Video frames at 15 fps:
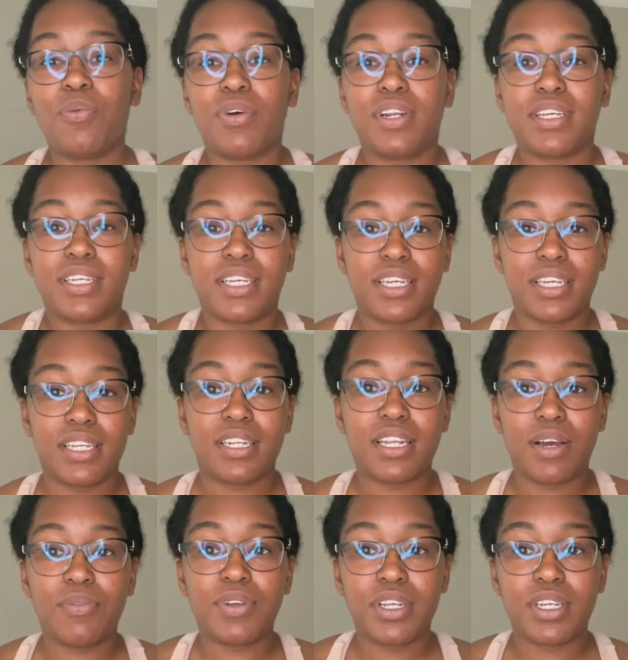
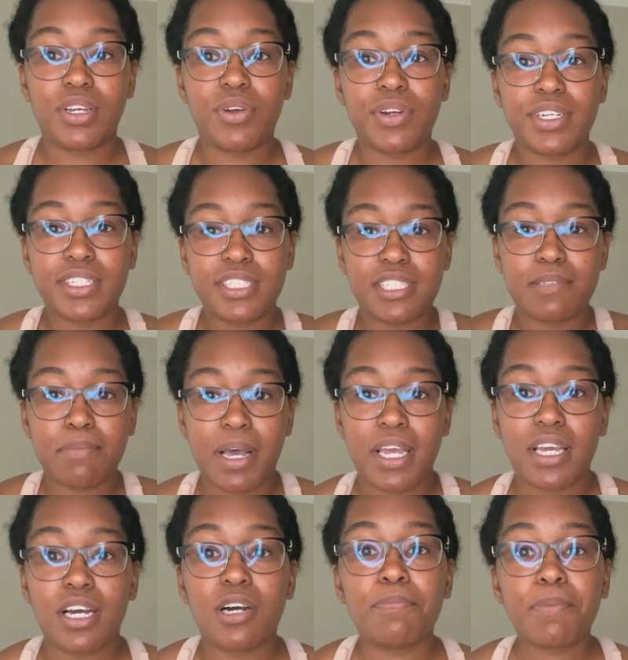want to increase my
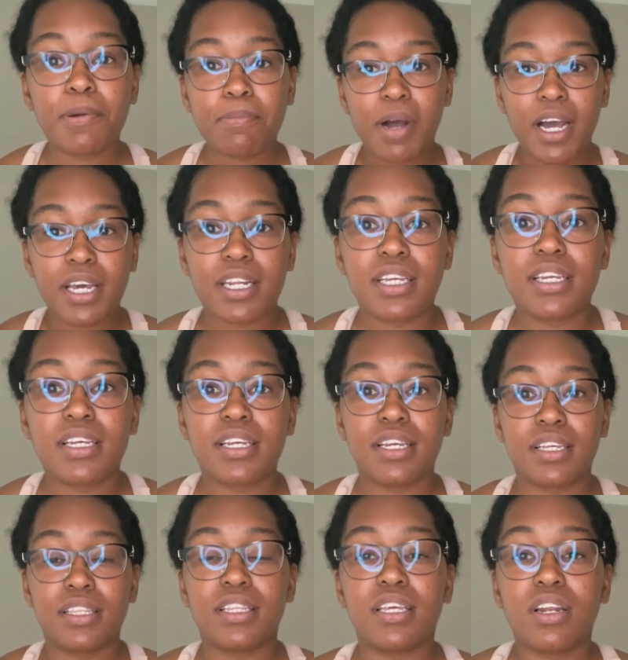upper body,
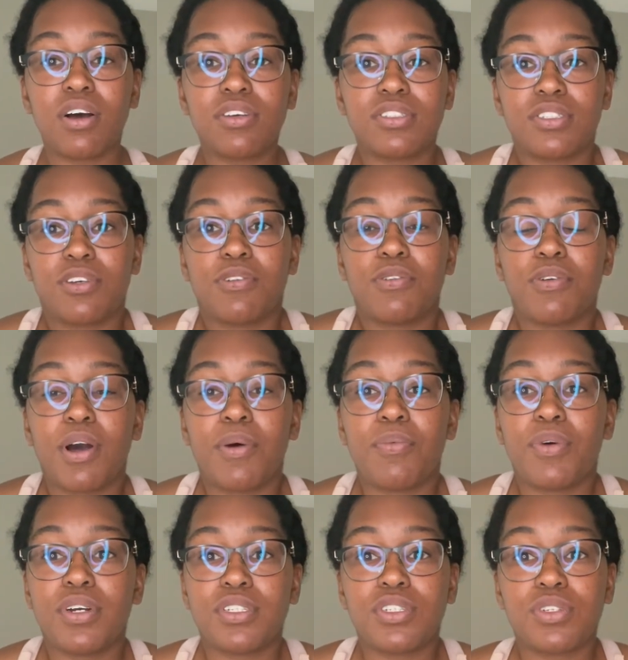and then also I
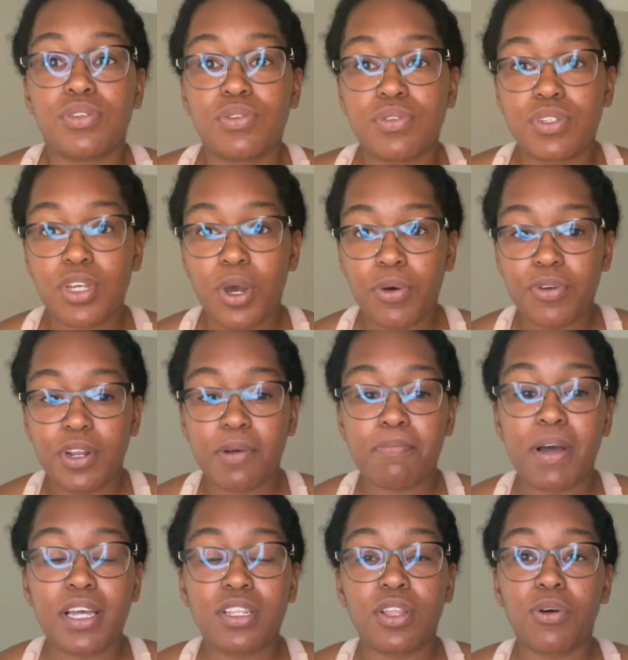want to tone up
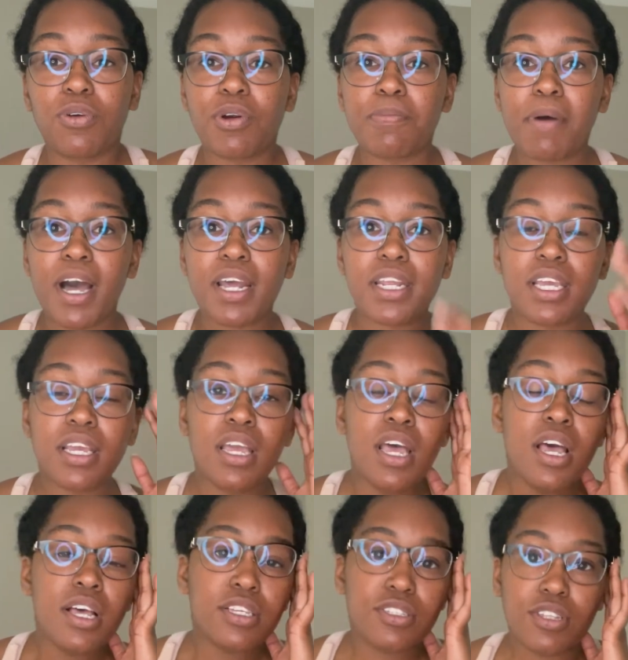my lower body
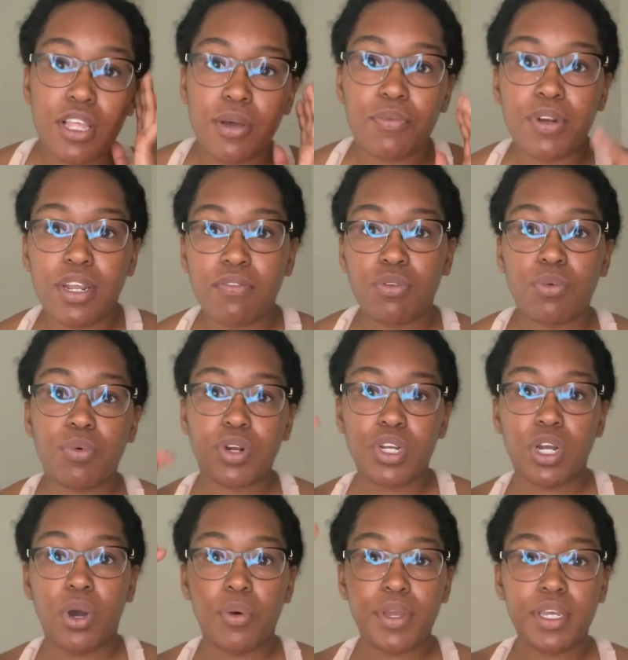so that whenever we're
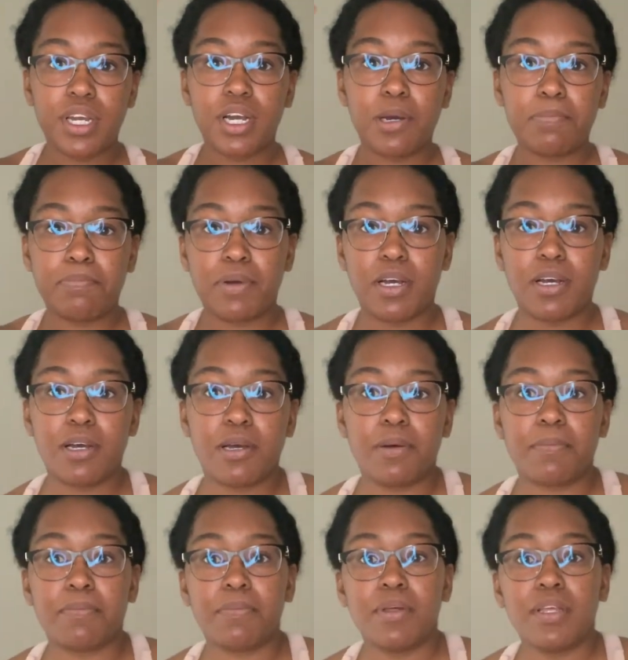going up
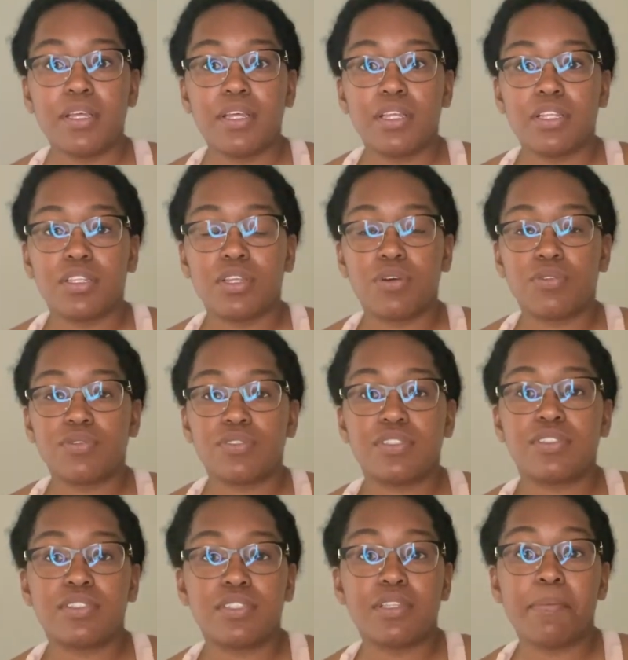
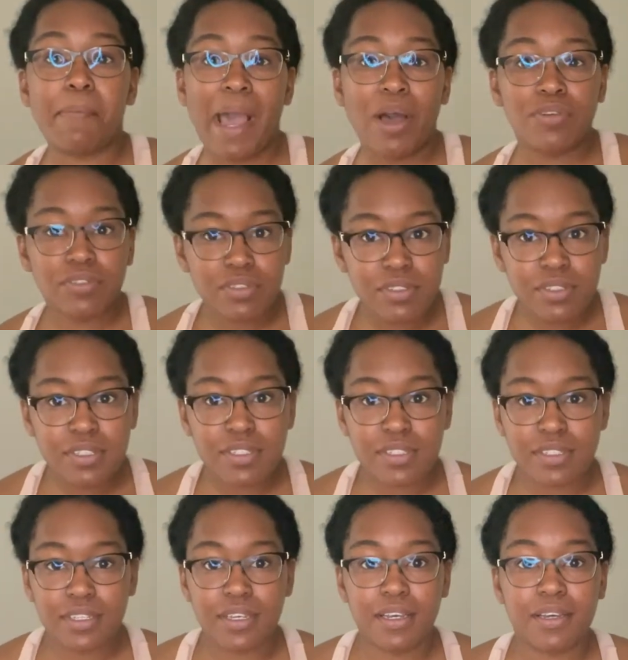the
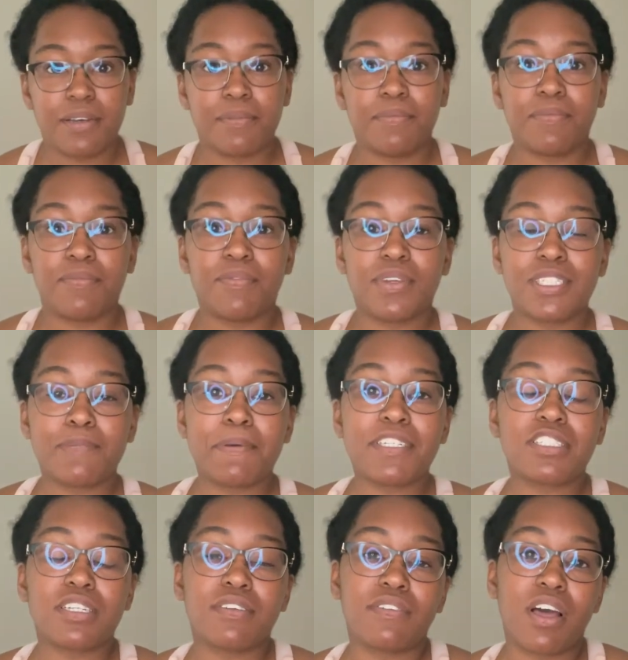mountains,
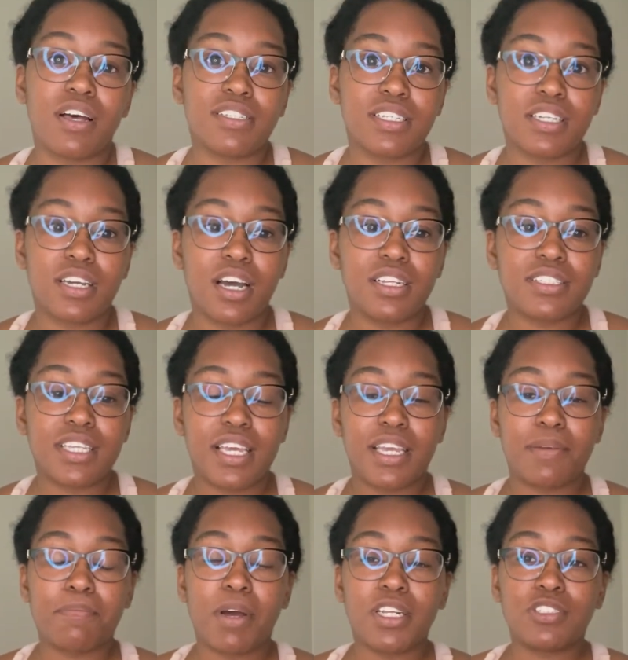especially in
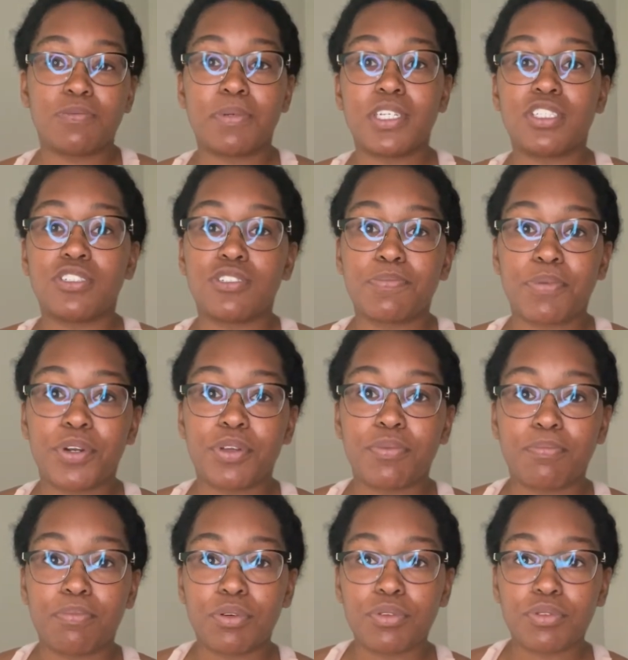Ausangate, Machu Picchu is pretty
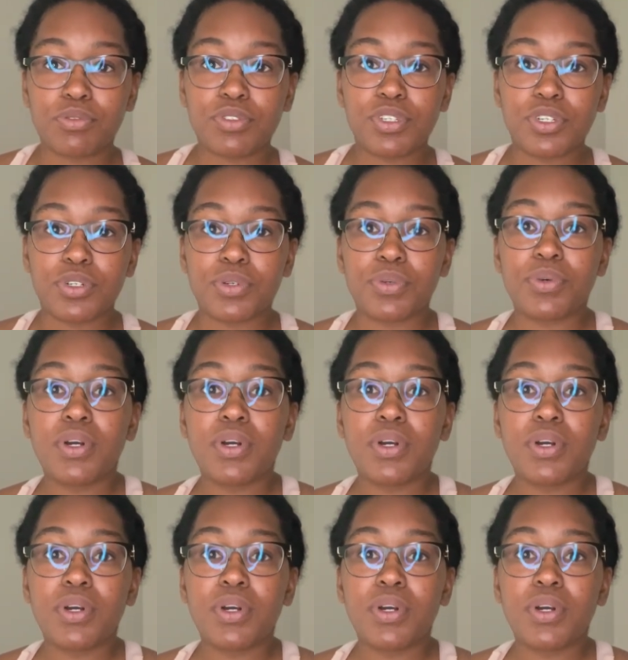brutal too.